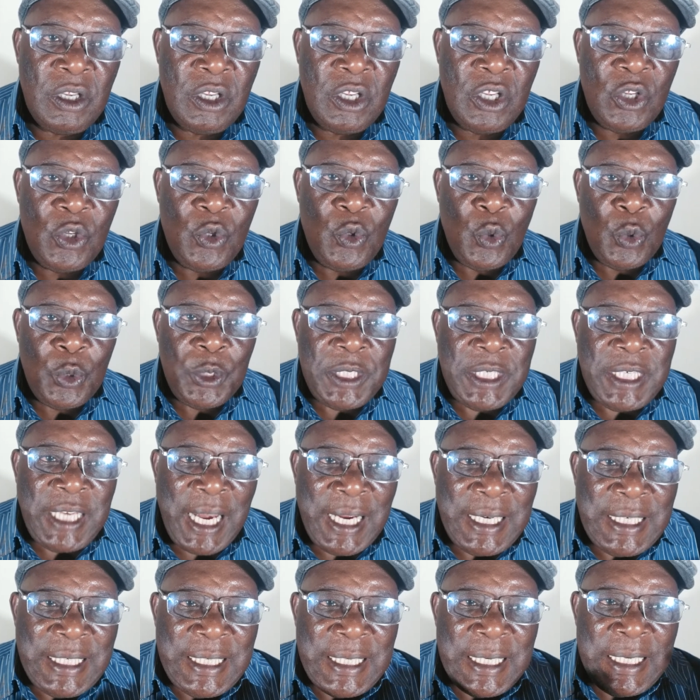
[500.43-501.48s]
You
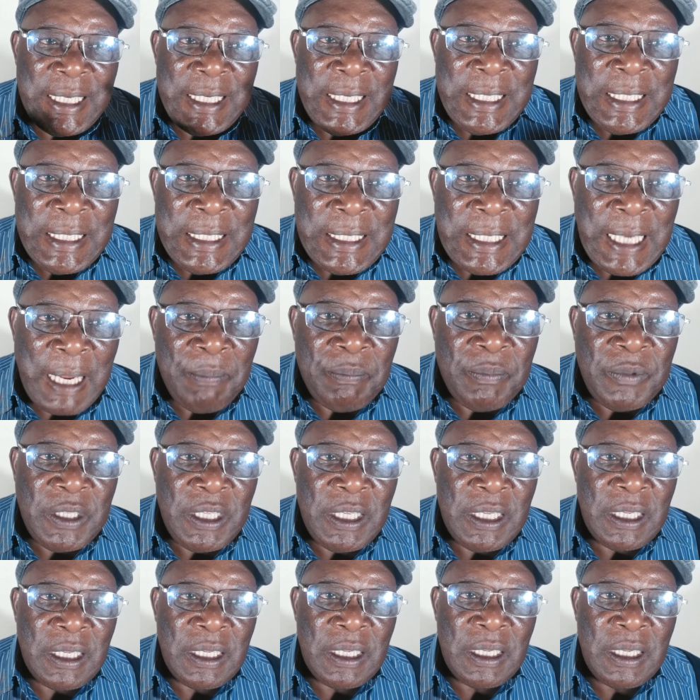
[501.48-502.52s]
start
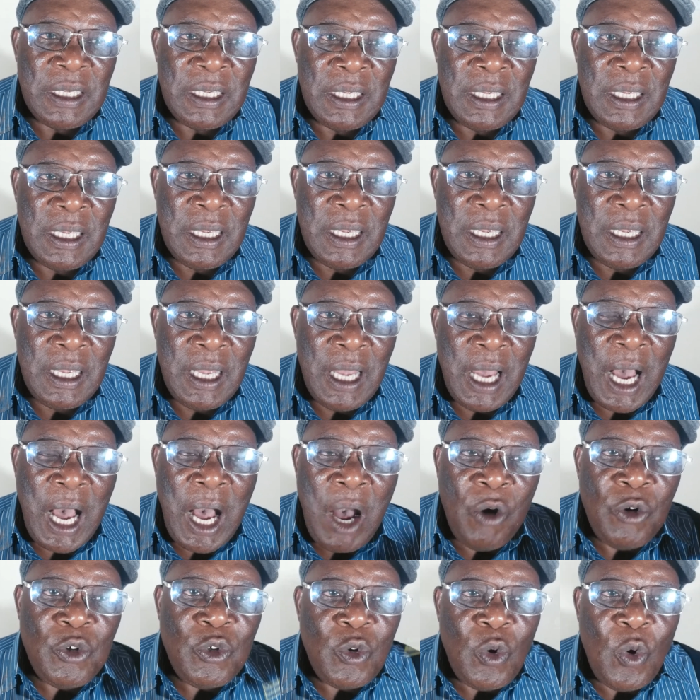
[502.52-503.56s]
something
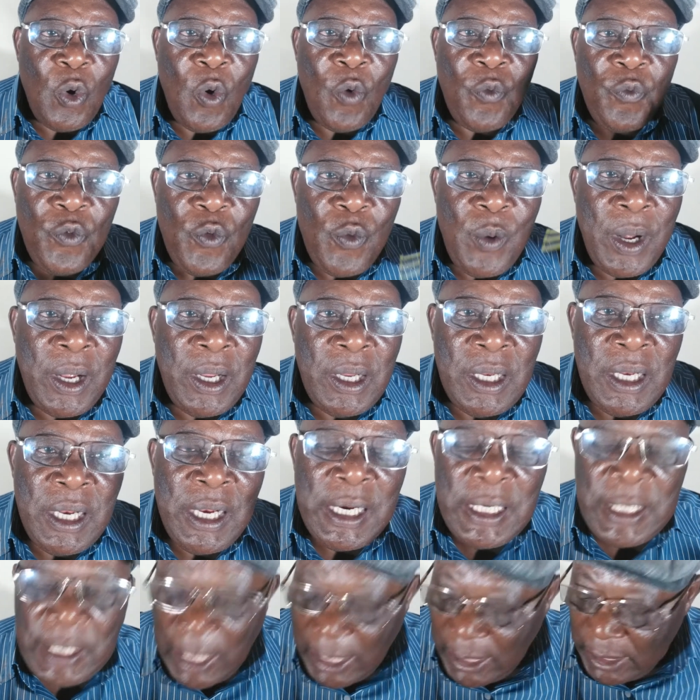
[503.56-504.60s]
out of your
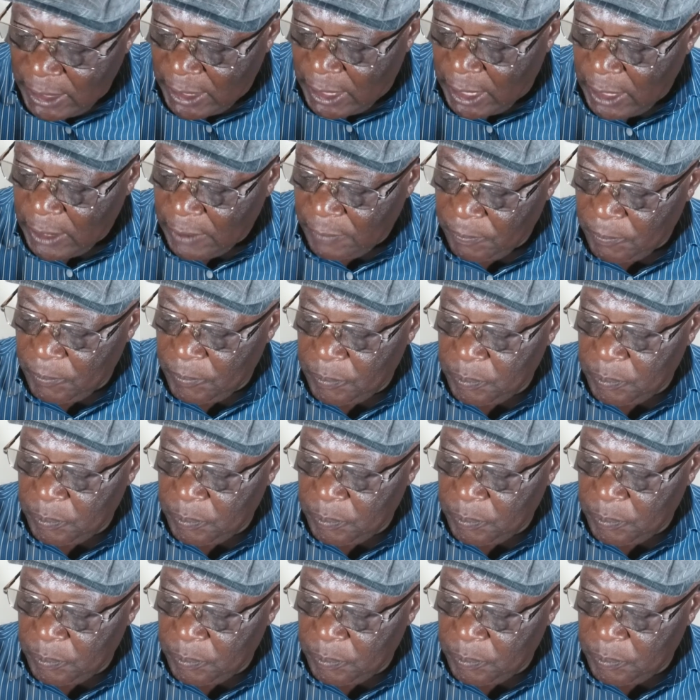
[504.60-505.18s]
thinking.